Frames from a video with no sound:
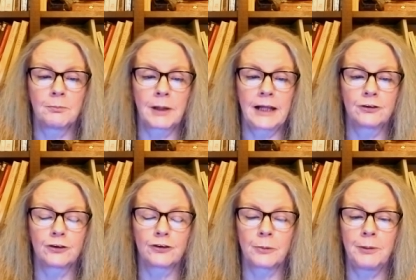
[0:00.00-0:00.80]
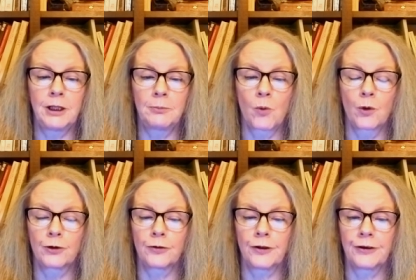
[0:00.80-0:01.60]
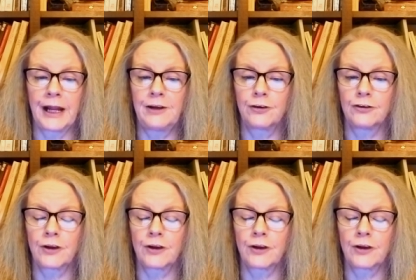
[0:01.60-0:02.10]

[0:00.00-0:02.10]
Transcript: pleasures appeal more to their natures,